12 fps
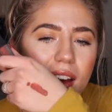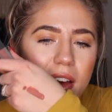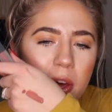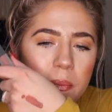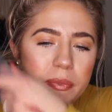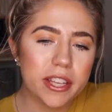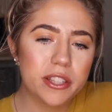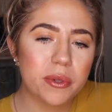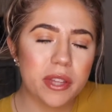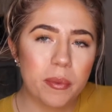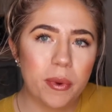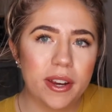It's
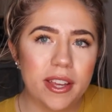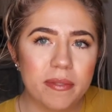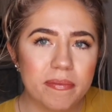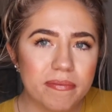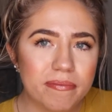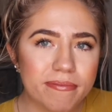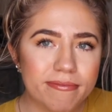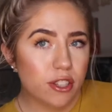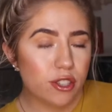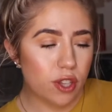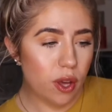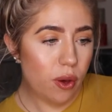really pretty.
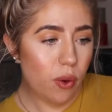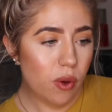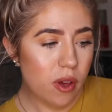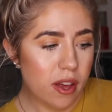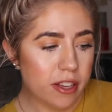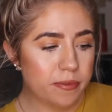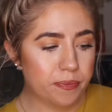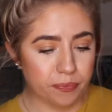So